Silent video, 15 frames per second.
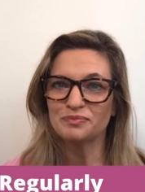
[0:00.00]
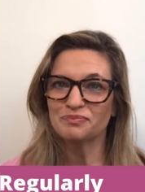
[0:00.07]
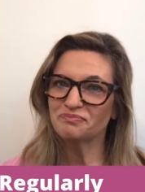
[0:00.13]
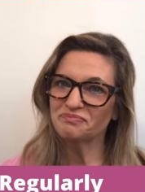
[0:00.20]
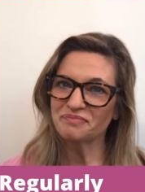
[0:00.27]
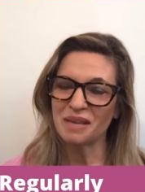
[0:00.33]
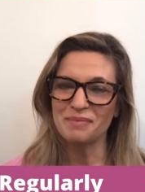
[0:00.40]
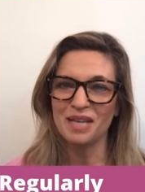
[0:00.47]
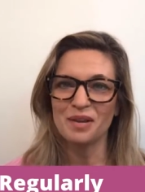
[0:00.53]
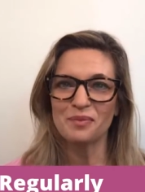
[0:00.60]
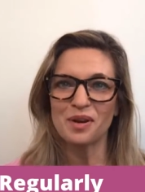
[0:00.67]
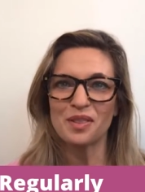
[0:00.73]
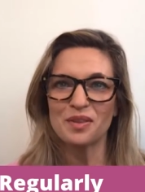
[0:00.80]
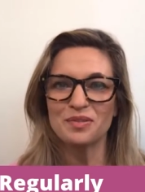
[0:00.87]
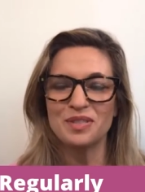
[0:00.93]
maybe get one
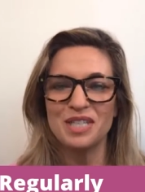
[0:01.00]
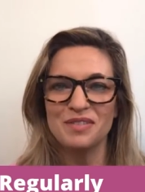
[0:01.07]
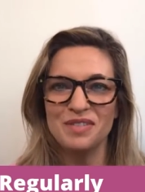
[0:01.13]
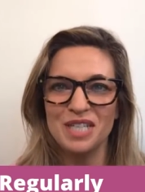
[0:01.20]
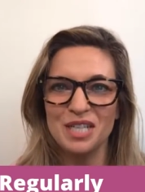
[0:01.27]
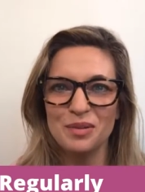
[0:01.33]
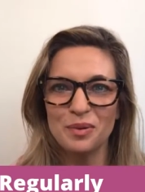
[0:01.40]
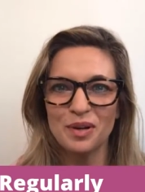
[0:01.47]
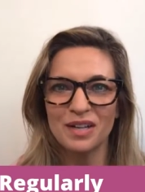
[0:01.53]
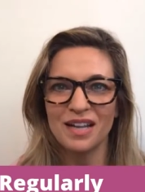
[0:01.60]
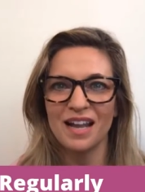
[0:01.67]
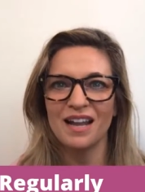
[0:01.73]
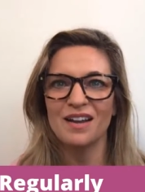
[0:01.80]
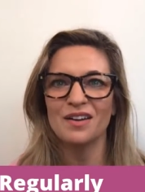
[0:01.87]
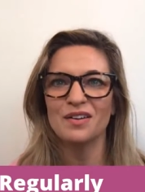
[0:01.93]
of those DVD
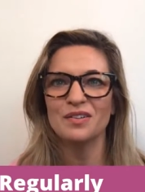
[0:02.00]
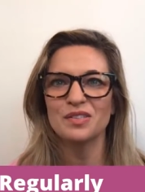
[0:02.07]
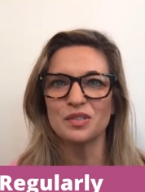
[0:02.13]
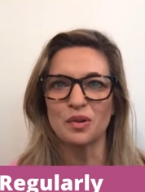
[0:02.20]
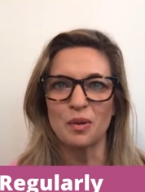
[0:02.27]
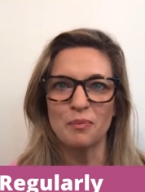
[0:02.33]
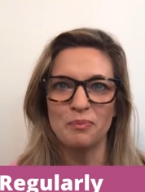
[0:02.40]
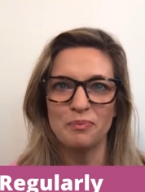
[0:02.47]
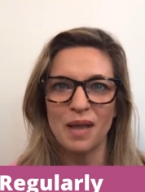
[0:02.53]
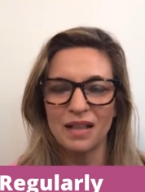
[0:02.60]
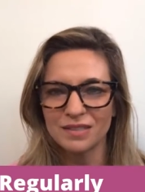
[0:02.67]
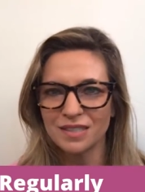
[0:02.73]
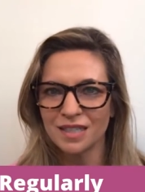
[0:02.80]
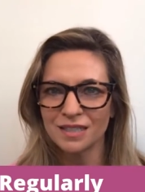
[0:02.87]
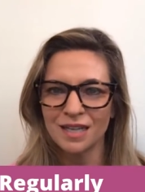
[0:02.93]
workouts or a
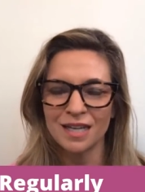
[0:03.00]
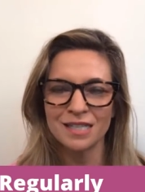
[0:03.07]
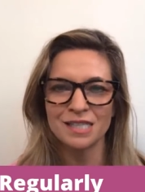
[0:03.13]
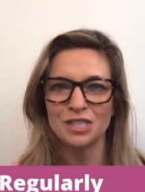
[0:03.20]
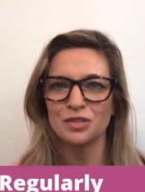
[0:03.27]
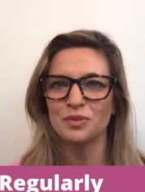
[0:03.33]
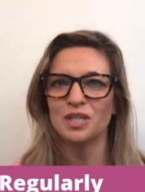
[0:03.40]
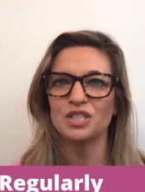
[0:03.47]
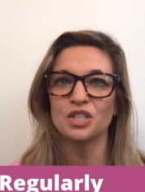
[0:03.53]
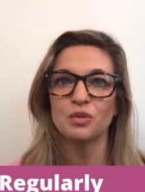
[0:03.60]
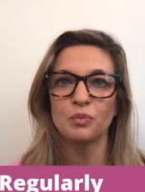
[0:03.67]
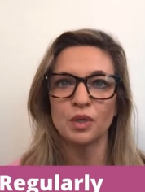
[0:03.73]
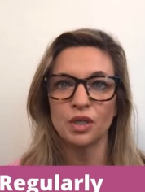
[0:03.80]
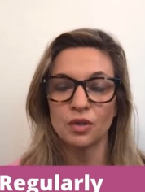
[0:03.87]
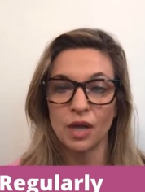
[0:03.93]
Peloton kind of situation
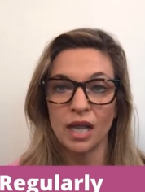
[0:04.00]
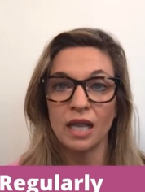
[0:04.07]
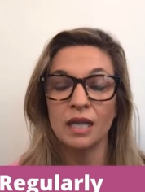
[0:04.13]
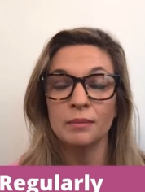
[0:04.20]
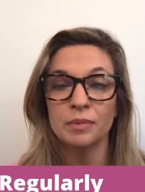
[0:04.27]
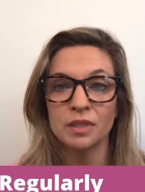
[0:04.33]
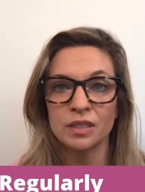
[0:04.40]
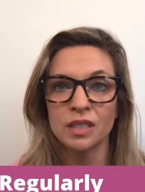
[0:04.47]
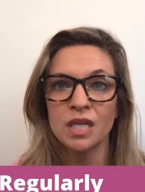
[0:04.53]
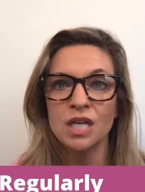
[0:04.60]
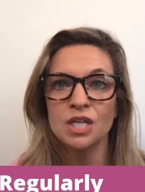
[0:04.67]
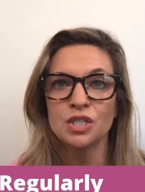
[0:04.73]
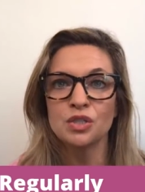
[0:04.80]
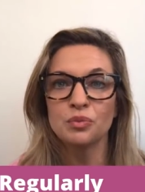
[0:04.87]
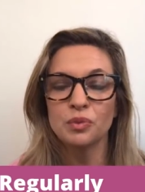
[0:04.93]
where you're able
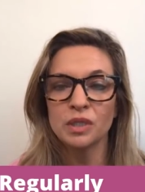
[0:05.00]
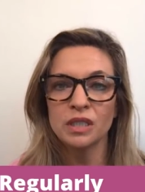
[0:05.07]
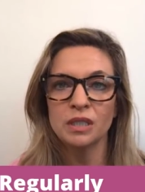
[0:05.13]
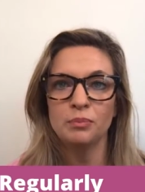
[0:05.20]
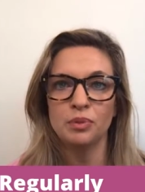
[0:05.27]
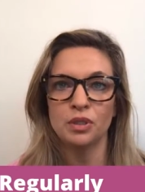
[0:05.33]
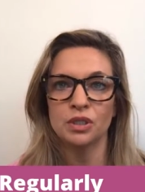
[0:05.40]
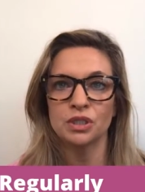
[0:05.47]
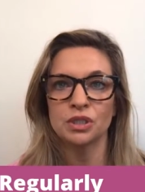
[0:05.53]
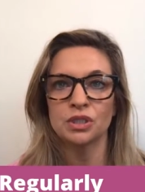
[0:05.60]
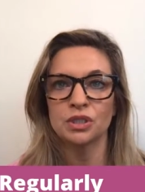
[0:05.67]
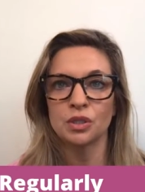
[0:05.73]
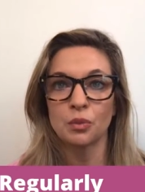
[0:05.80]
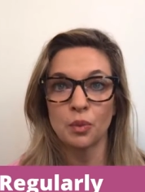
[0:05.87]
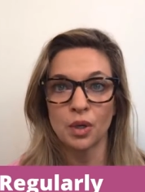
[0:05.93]
to really push
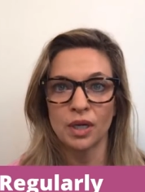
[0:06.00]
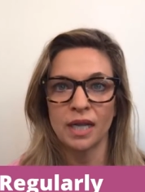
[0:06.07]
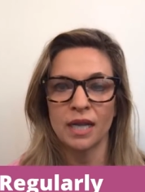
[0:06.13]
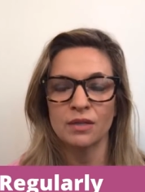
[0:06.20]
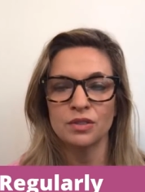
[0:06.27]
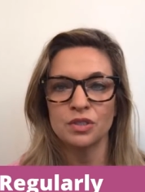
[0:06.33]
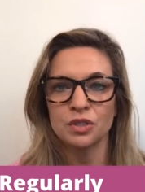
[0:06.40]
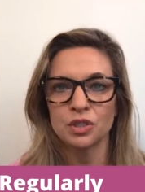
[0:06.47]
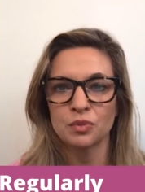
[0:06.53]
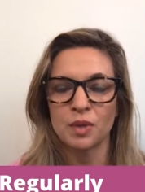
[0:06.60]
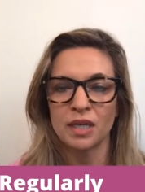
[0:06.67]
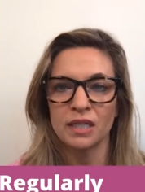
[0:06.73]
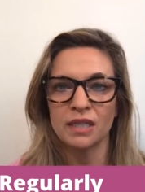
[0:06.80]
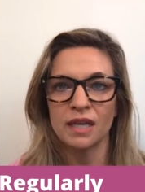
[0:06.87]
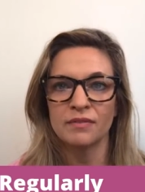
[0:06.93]
the workout to
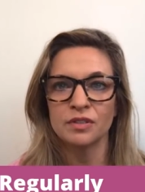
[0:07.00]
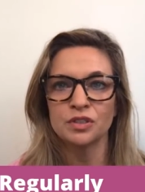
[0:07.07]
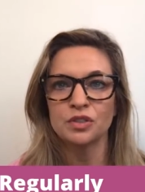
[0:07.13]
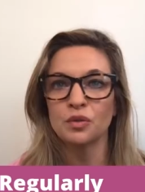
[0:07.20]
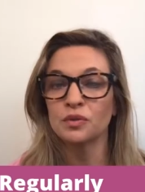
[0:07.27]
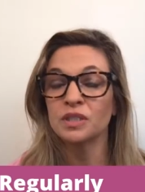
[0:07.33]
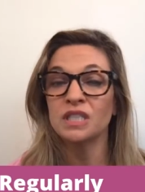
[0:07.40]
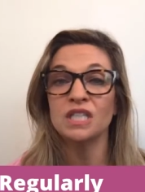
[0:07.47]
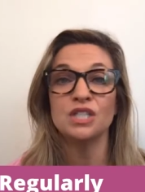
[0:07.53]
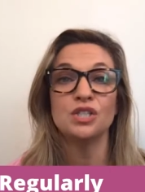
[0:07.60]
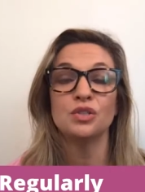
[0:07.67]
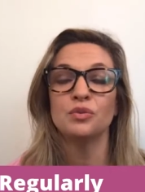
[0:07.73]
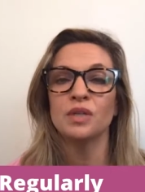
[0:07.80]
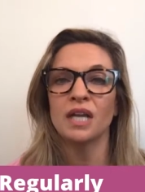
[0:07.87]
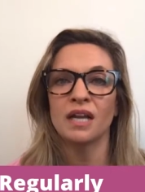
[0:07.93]
sweaty levels. You only need
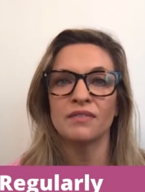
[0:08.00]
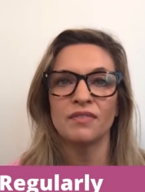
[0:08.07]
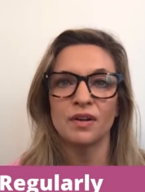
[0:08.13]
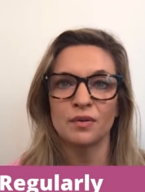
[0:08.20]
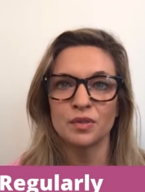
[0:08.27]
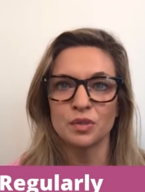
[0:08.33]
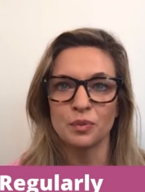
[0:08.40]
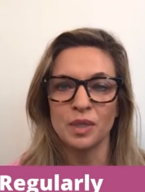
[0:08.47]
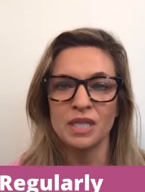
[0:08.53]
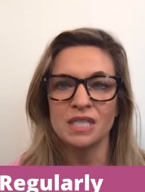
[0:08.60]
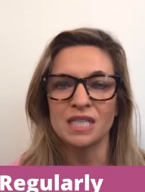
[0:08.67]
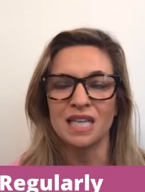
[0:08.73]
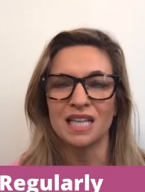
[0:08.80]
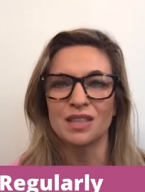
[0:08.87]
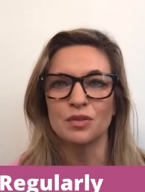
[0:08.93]
two and a half hours a week to
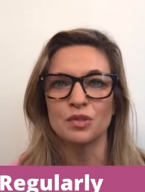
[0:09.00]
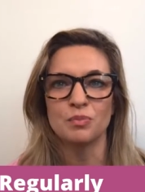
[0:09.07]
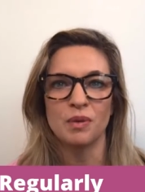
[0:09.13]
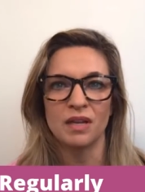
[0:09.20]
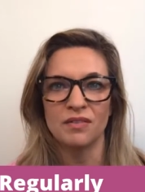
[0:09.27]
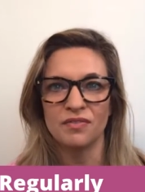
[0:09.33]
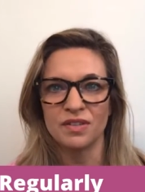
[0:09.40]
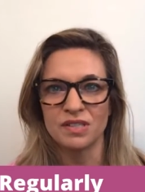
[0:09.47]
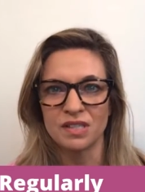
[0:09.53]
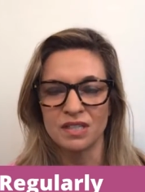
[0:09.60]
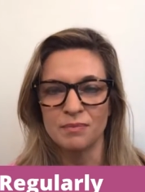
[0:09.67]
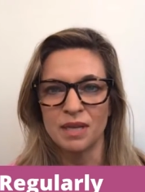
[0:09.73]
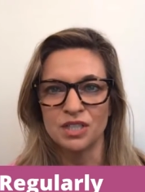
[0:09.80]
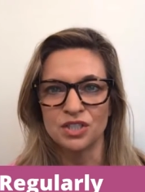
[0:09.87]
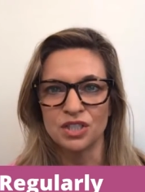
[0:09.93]
get those benefits I
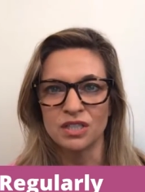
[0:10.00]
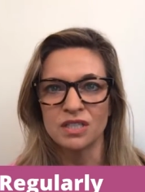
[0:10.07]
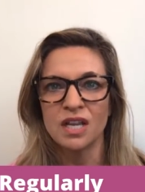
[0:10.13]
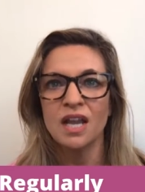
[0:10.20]
mentioned.